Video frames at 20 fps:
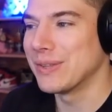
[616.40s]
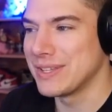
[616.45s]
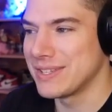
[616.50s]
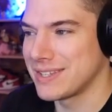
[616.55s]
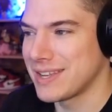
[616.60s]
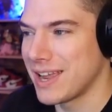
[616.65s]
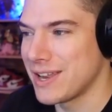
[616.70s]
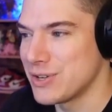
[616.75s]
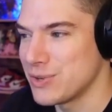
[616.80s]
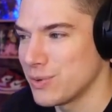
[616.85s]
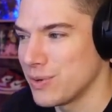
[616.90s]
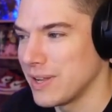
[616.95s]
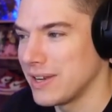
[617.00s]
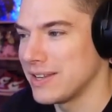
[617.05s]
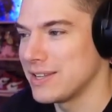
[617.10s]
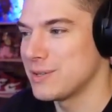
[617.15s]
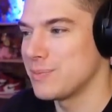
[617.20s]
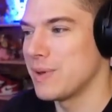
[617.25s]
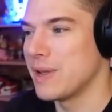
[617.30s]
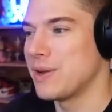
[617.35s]
schedule and
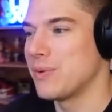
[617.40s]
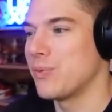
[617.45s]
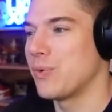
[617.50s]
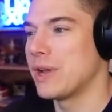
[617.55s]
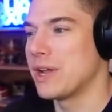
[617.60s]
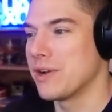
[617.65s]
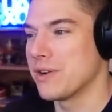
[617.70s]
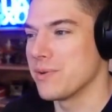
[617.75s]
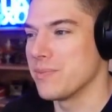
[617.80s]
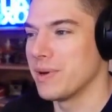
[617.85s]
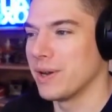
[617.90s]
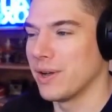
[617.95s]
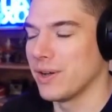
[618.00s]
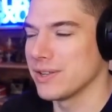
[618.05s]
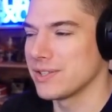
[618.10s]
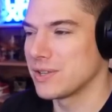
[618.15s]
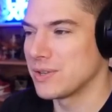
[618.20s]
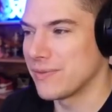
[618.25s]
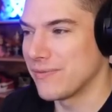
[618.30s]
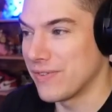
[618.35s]
it's been weird, but
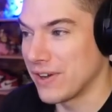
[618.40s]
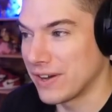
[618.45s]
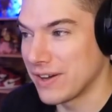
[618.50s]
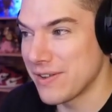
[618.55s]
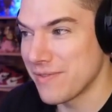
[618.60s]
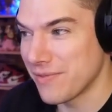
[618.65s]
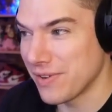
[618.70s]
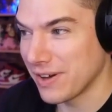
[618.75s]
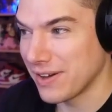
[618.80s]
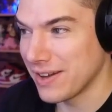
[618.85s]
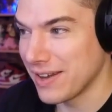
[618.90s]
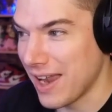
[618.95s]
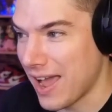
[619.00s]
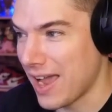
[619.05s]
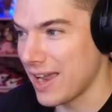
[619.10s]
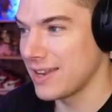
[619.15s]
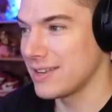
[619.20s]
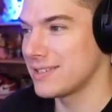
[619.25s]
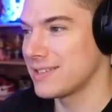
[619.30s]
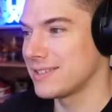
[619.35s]
also very, very
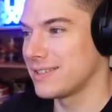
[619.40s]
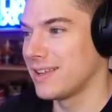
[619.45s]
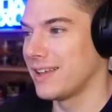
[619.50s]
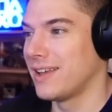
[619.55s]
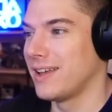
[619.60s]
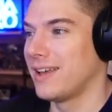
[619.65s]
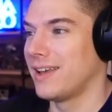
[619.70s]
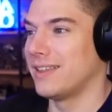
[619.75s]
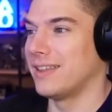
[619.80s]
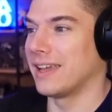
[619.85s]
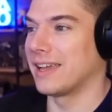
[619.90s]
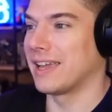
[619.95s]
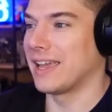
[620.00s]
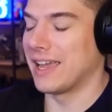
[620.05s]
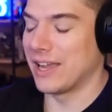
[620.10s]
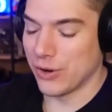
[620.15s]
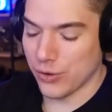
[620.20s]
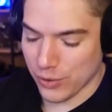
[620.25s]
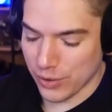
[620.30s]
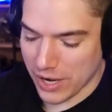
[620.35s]
nice. Like
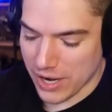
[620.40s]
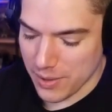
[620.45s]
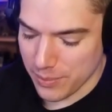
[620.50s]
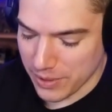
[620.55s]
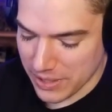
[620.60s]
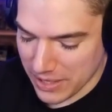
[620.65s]
incredibly